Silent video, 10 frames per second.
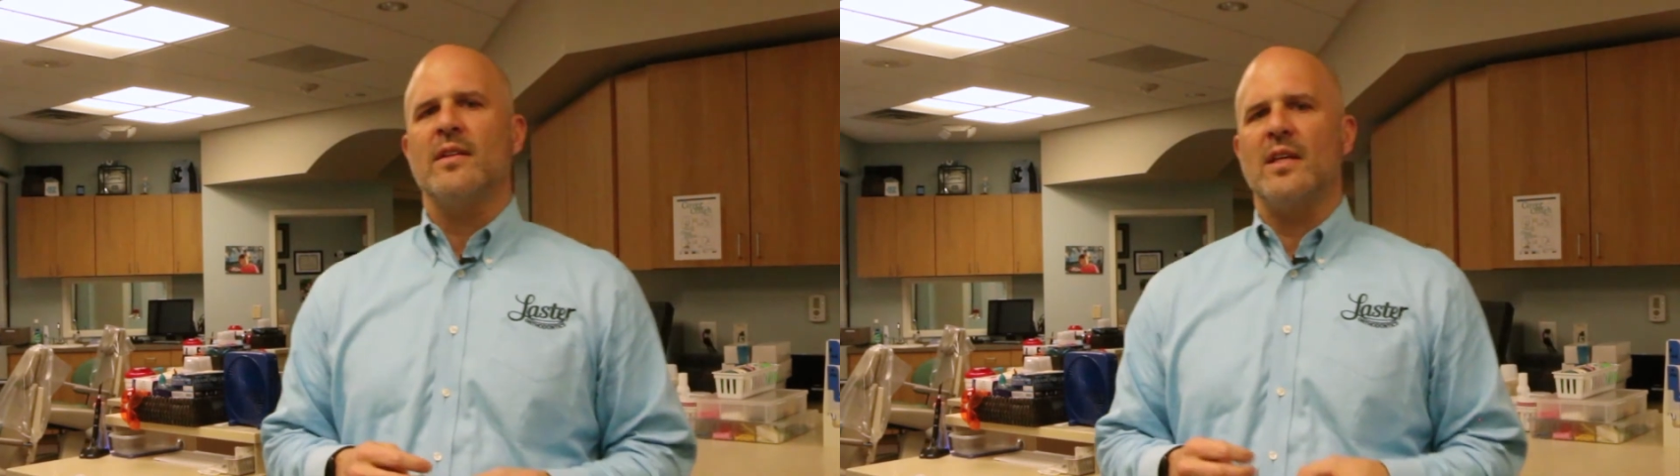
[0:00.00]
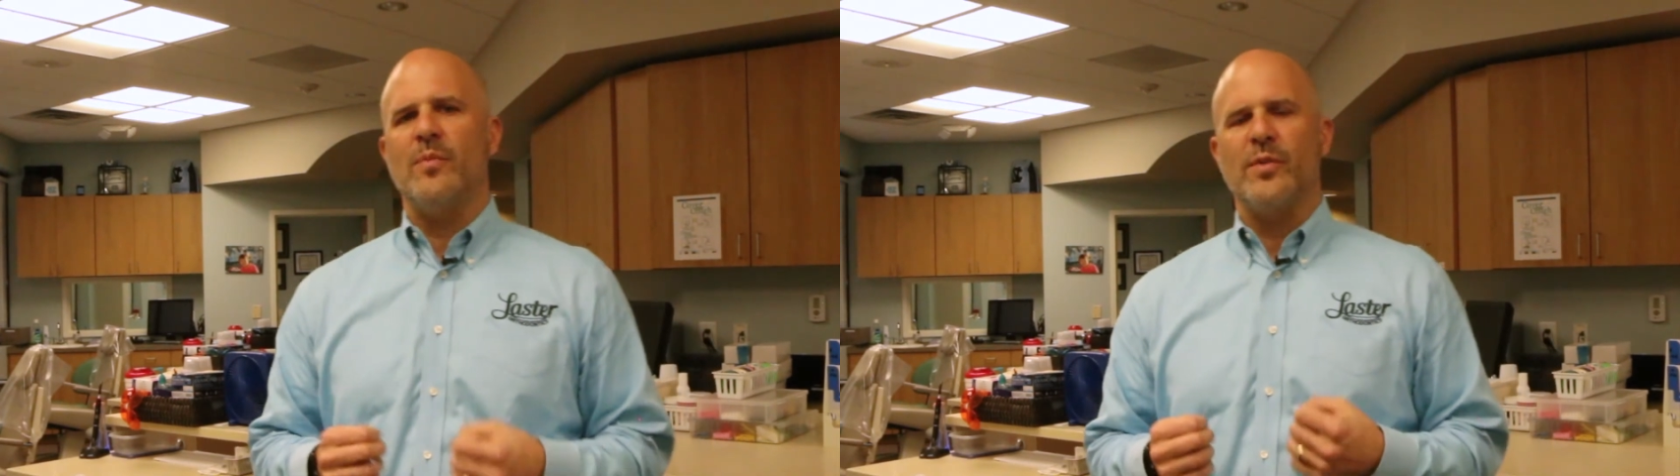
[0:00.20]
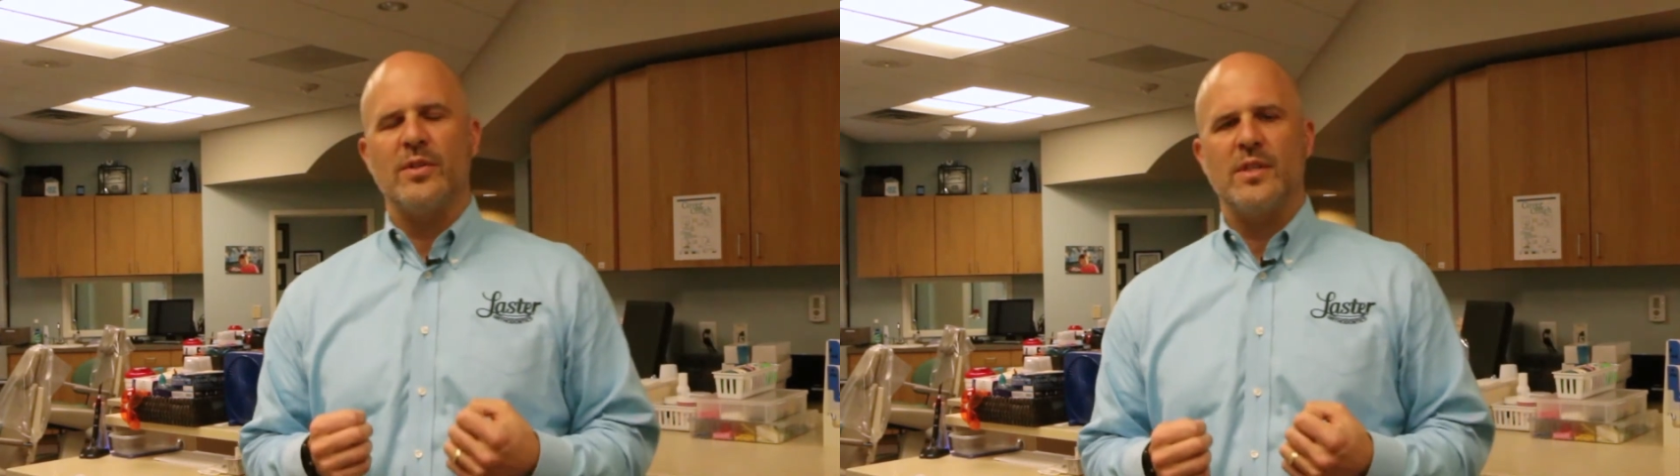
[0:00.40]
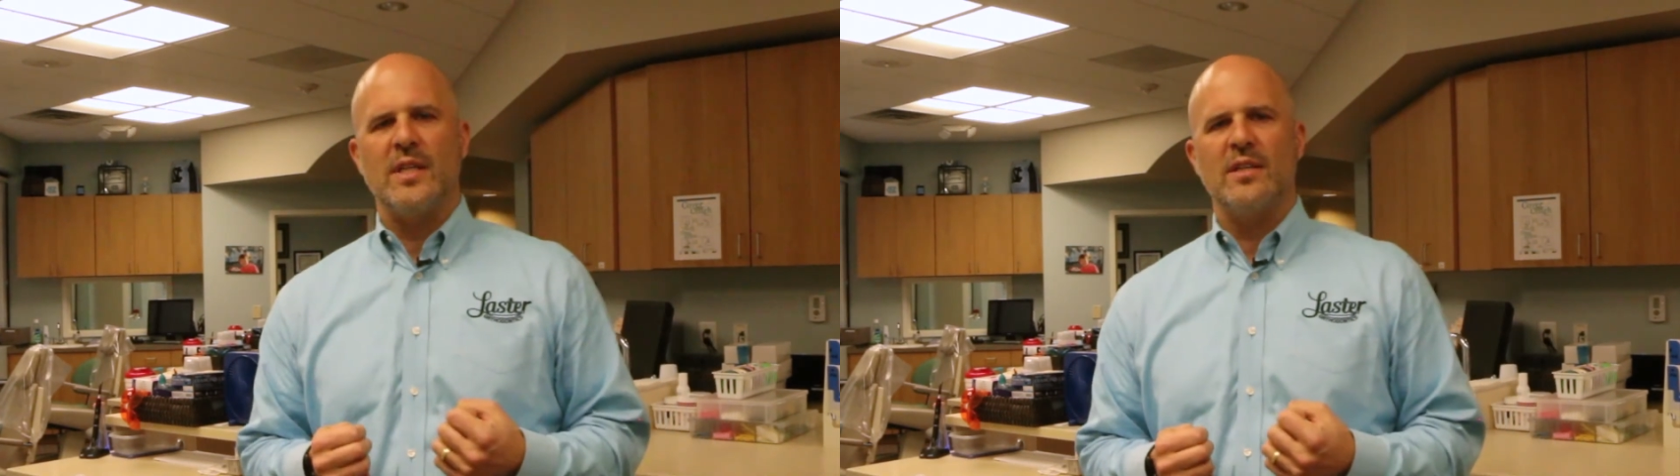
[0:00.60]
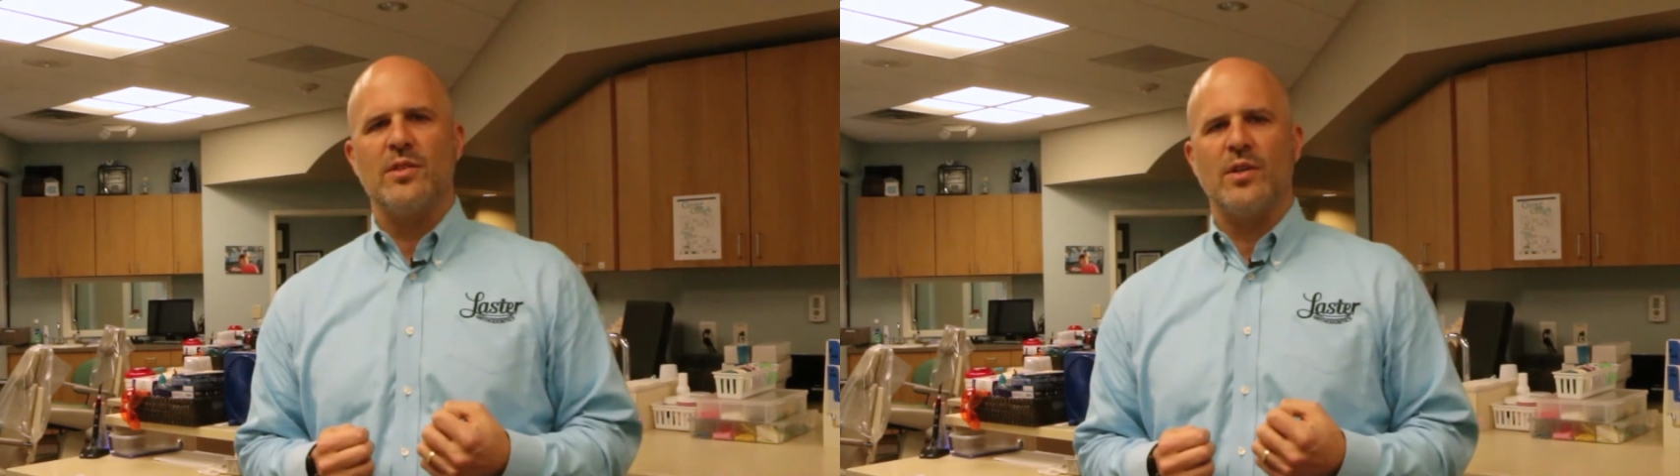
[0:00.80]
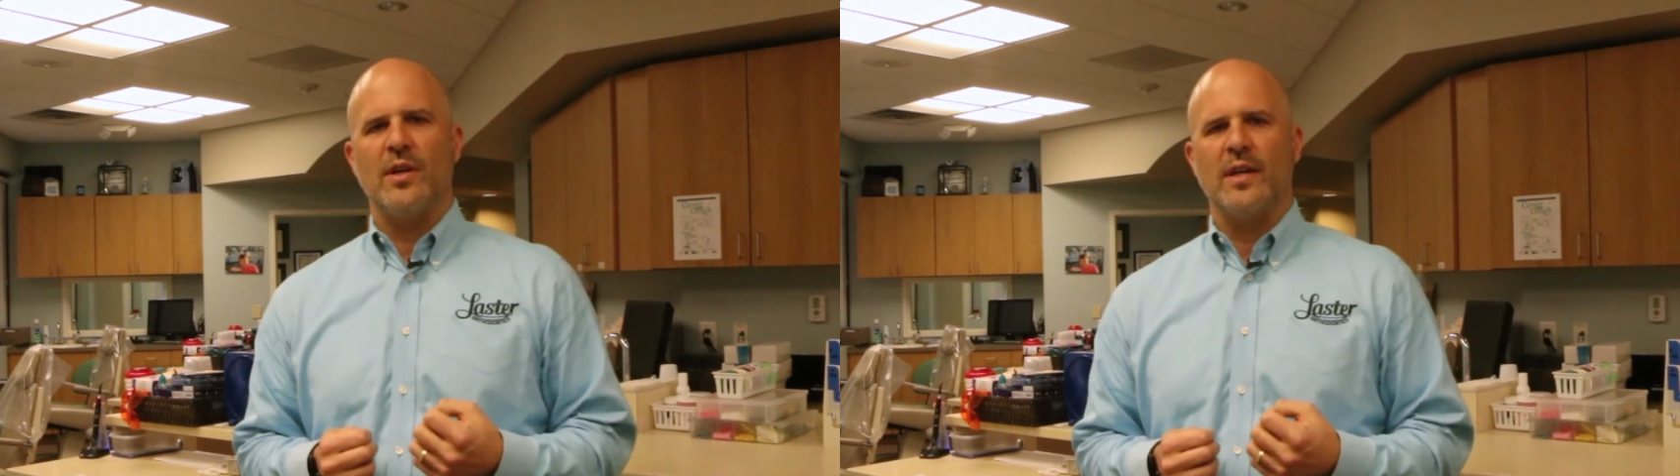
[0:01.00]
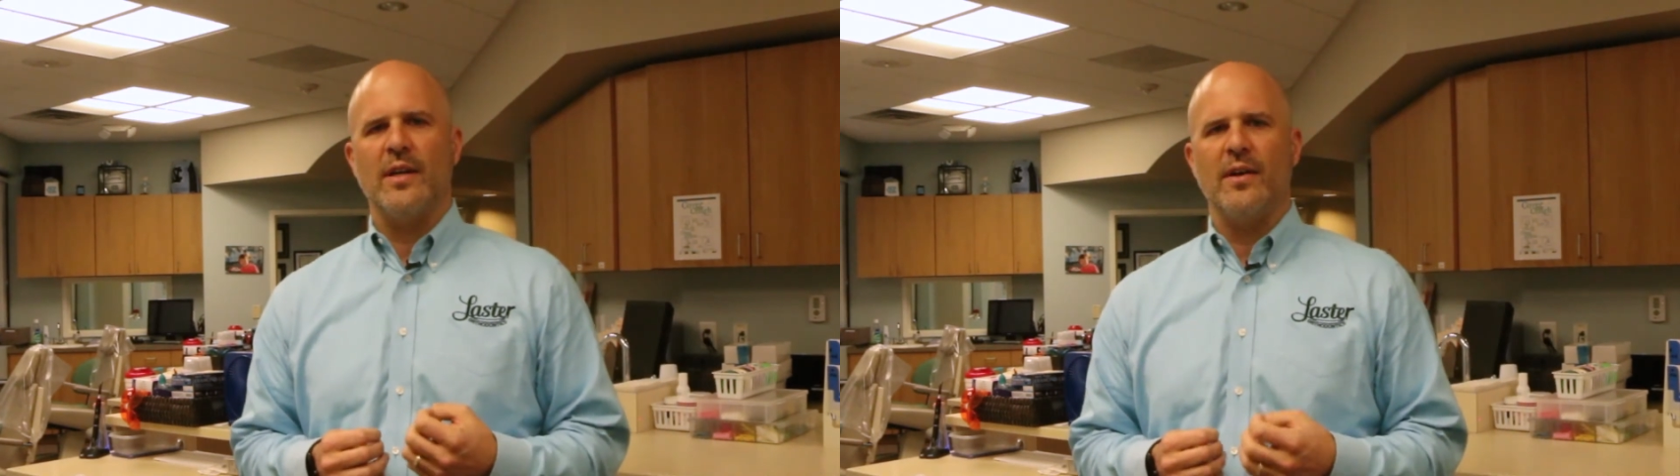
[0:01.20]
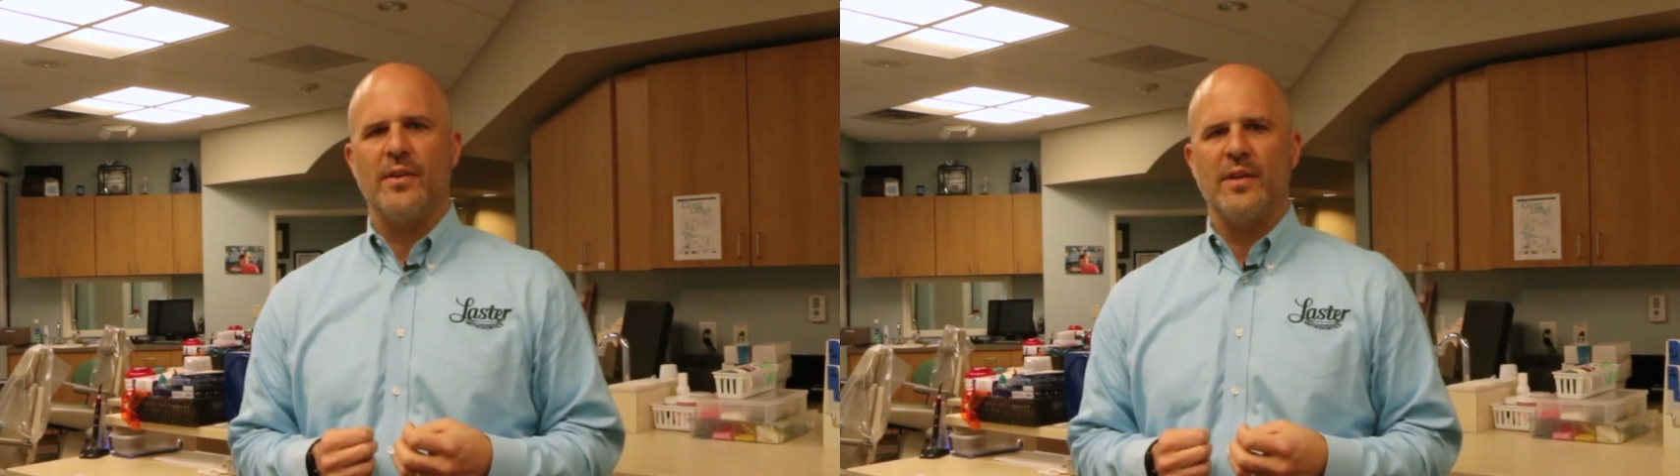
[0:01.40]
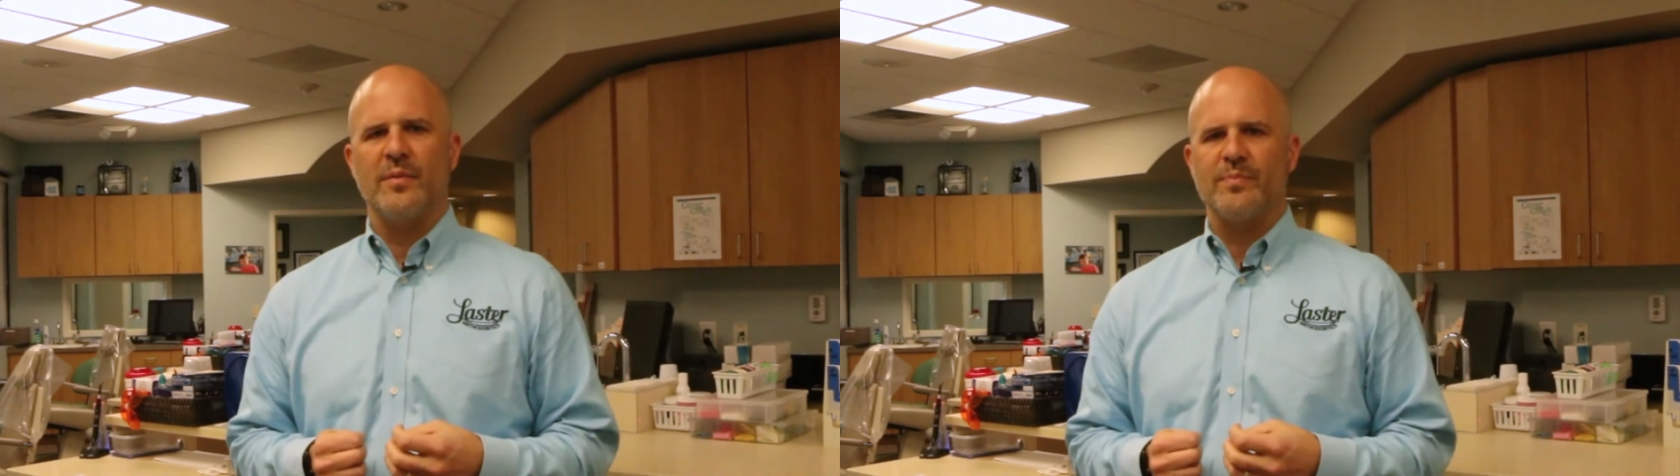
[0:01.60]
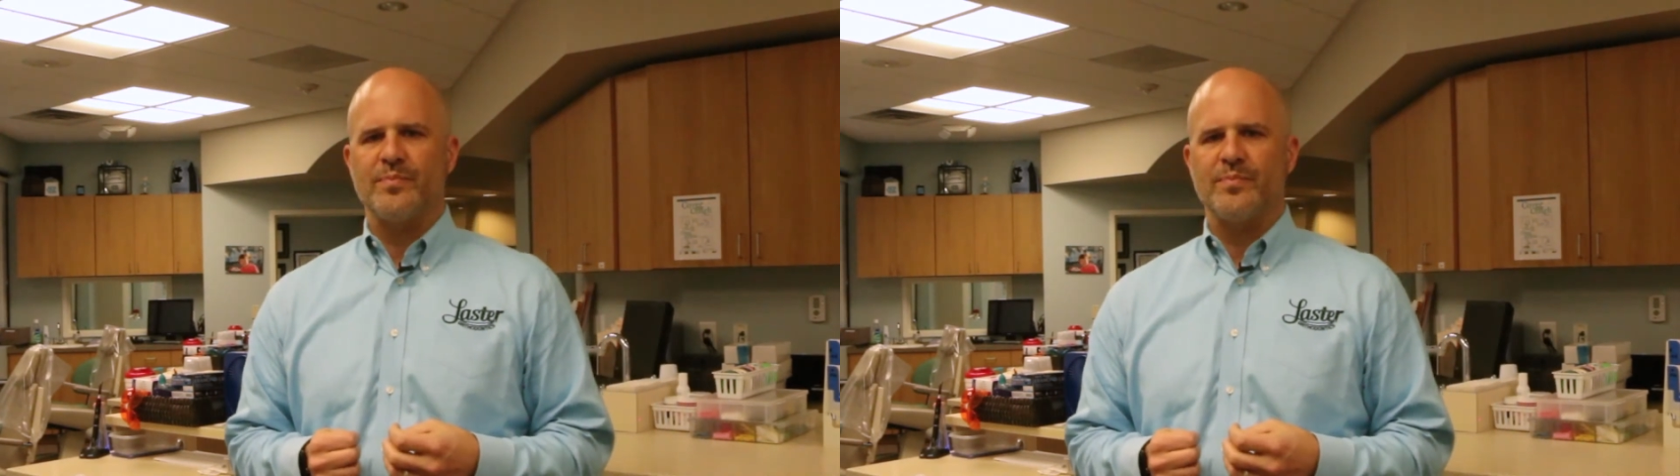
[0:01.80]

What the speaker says: keep those teeth strong and healthy.